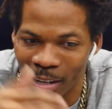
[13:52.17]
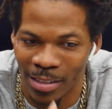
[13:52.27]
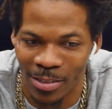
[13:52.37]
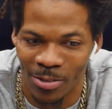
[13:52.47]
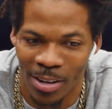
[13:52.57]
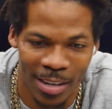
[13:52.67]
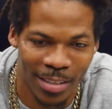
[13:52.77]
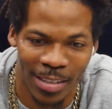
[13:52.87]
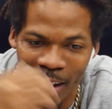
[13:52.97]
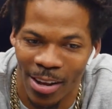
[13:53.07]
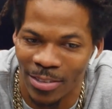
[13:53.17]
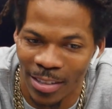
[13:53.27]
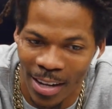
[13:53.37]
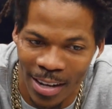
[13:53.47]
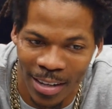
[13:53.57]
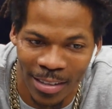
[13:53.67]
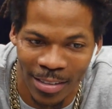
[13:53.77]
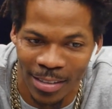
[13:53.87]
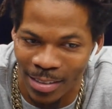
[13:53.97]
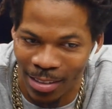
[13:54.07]
that to $100,000,
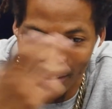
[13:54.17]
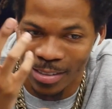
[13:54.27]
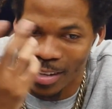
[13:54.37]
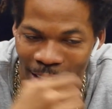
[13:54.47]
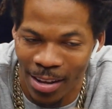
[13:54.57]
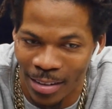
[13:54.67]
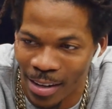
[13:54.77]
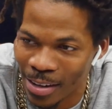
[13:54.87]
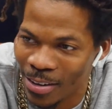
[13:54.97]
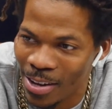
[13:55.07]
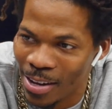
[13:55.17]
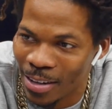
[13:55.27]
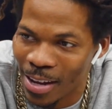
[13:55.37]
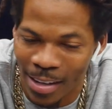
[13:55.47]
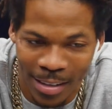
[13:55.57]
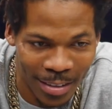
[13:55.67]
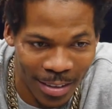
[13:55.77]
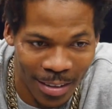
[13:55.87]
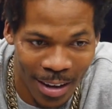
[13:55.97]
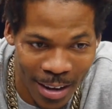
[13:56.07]
and he gone now. Like he
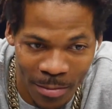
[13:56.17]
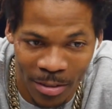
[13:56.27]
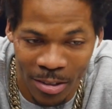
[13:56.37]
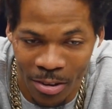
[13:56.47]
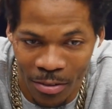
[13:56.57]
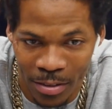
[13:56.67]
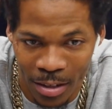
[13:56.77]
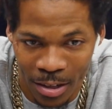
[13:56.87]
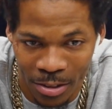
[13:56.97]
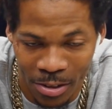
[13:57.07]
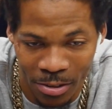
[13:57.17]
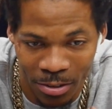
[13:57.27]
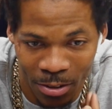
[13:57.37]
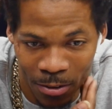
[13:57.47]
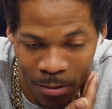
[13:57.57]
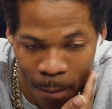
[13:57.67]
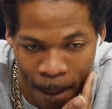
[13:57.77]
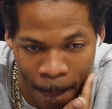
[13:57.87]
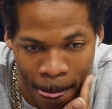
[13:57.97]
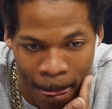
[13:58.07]
up just off selling shirts. So
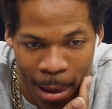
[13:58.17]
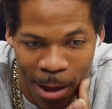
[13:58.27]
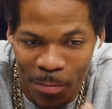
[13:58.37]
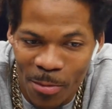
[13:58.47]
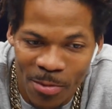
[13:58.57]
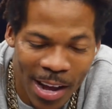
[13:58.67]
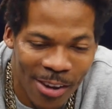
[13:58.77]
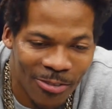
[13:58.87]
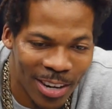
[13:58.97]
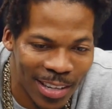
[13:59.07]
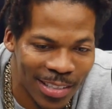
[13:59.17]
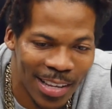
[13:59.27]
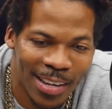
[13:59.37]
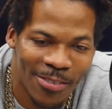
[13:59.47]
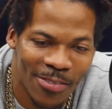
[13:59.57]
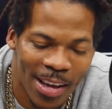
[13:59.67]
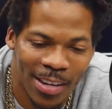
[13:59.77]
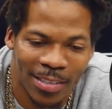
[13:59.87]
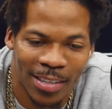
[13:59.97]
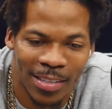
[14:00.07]
like people gotta really take
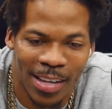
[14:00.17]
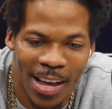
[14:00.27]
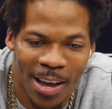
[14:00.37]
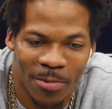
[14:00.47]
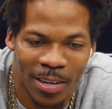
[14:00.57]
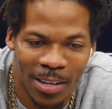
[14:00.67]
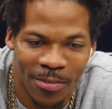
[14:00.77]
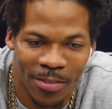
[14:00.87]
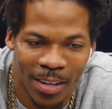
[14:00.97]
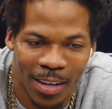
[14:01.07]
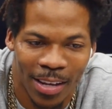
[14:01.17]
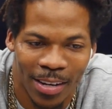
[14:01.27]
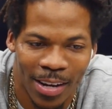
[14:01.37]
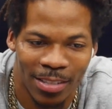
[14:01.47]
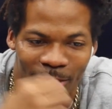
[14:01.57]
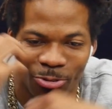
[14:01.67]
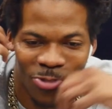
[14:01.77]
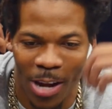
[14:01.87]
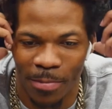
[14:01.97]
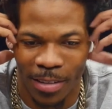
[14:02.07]
advantage of the time we live in, and they so
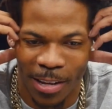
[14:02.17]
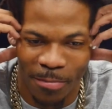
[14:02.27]
trapped in their